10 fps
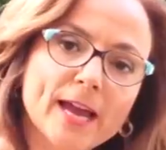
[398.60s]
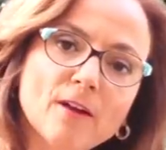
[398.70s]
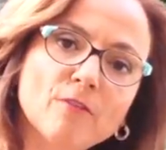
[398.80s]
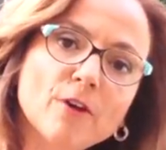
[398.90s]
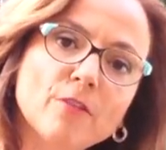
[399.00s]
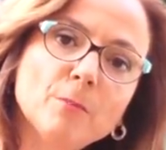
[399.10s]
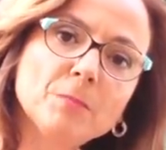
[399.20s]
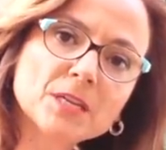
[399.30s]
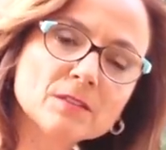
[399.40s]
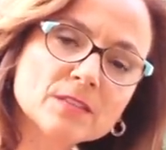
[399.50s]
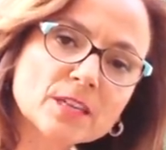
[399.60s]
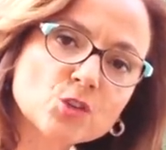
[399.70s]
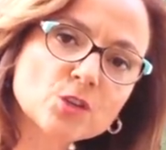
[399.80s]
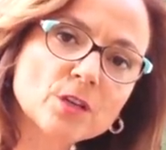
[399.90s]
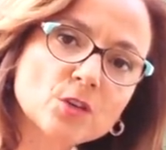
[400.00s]
have the middle
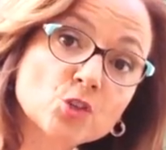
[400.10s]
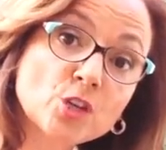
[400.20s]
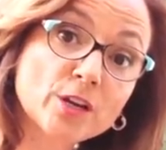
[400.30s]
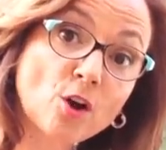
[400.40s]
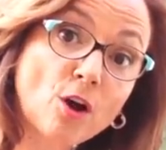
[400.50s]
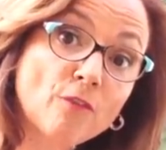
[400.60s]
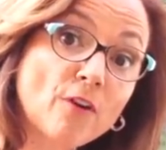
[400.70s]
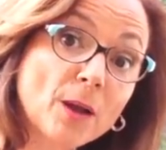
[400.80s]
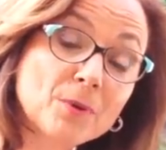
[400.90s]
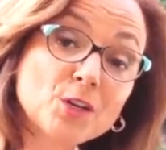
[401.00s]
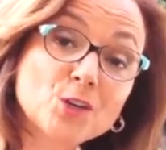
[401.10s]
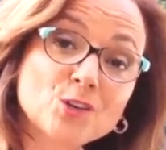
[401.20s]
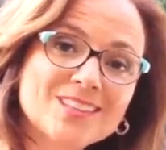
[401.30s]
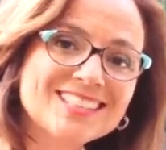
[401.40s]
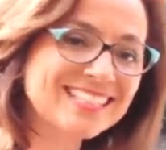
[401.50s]
section shut off. I'm gonna
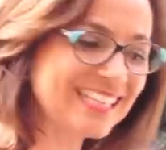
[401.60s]
cook these